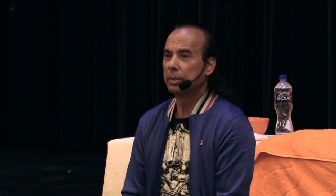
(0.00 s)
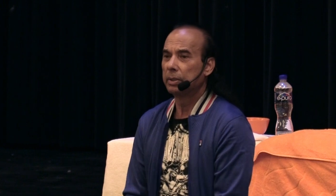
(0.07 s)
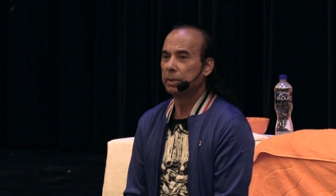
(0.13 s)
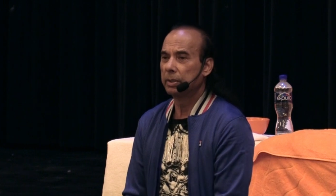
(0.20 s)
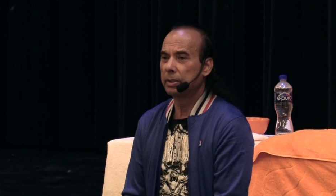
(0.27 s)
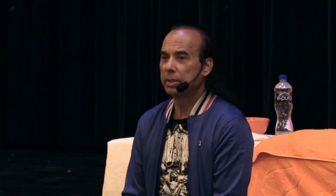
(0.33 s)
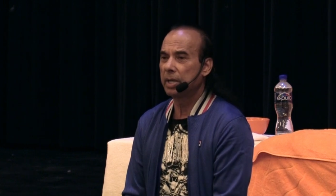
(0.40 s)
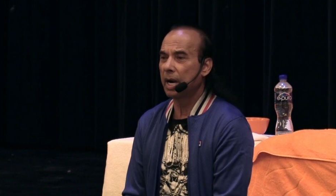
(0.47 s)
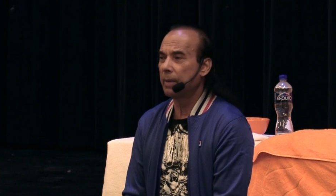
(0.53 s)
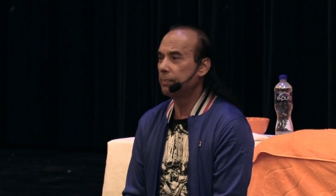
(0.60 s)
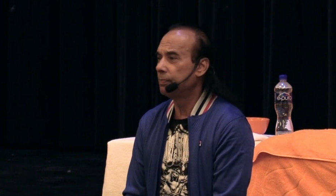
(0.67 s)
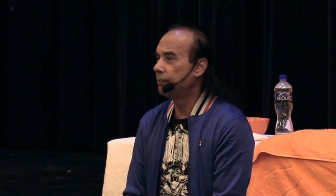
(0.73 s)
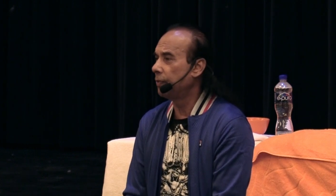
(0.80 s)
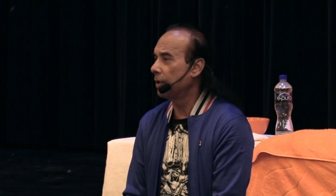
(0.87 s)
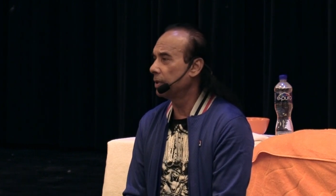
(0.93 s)
serve
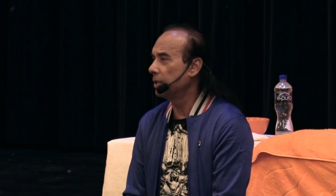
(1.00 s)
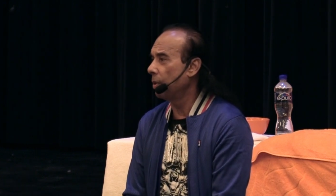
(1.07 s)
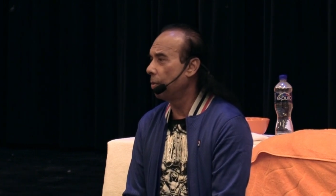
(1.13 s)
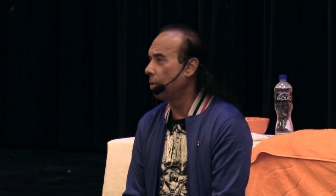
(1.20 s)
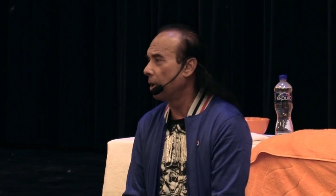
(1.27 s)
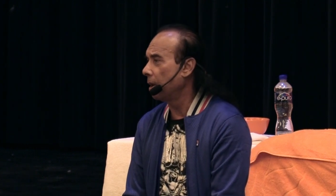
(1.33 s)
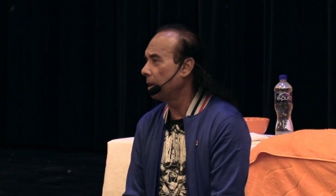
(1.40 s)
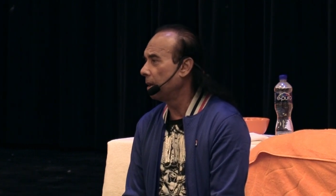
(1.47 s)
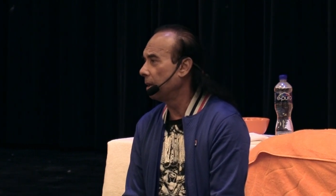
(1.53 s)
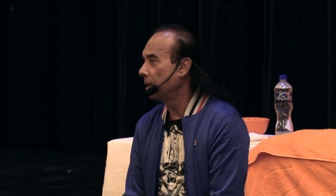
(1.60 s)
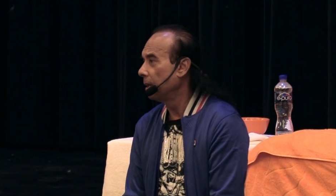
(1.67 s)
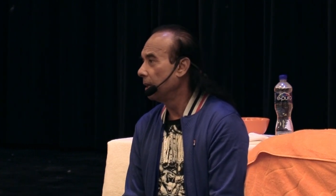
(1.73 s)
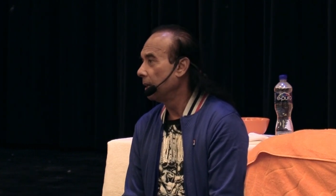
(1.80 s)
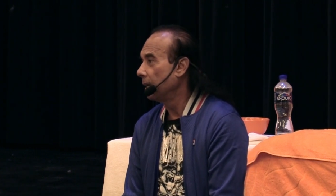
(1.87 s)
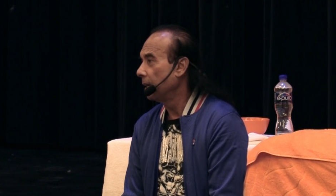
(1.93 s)
for the world
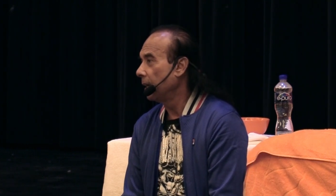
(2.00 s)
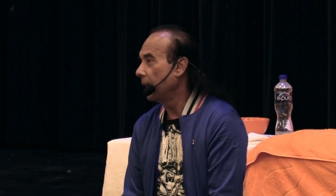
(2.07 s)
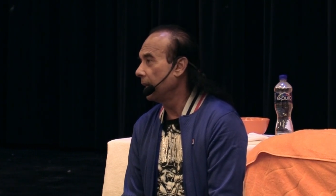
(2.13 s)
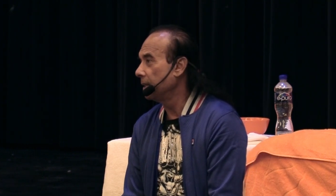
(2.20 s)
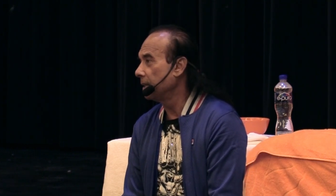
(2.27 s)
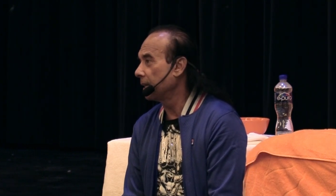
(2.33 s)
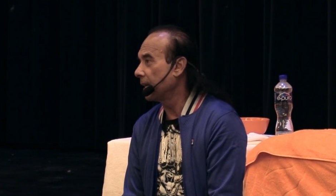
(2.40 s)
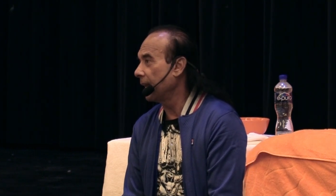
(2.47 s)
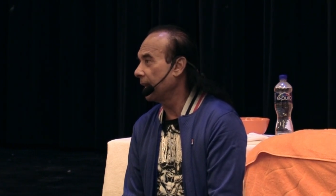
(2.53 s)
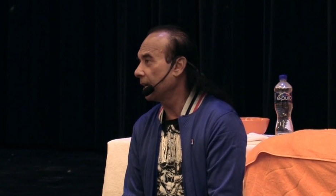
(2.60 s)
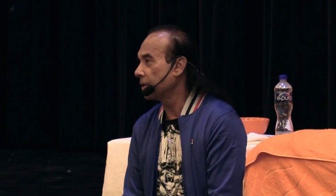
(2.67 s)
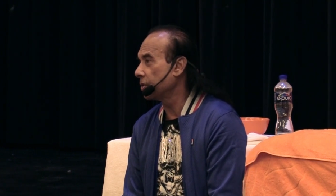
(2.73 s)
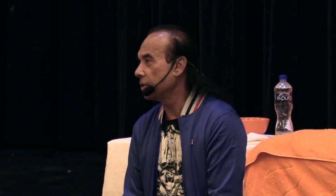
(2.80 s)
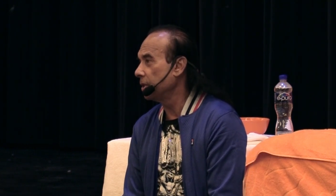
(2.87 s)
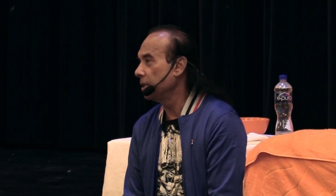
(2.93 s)
and the
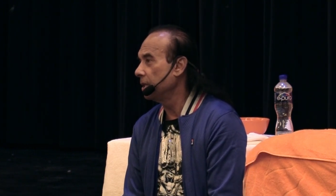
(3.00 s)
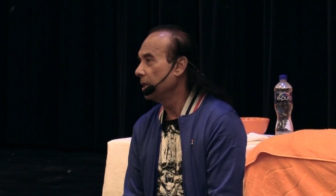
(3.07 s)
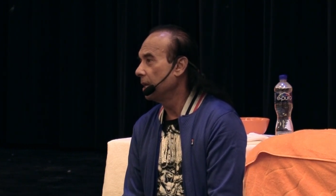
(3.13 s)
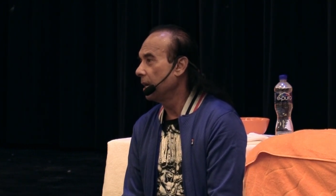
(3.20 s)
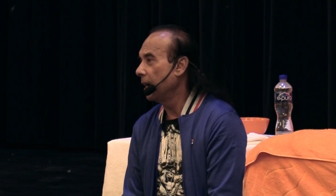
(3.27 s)
galaxy